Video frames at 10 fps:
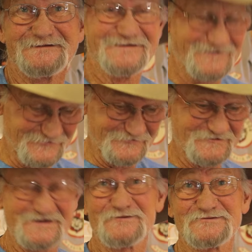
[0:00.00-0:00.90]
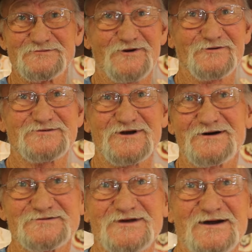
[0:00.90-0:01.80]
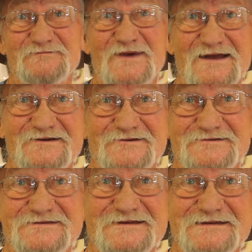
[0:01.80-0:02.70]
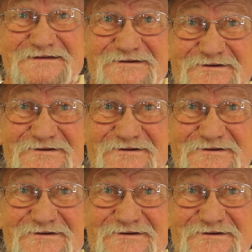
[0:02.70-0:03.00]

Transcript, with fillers: that that was Rothschild type bankers. You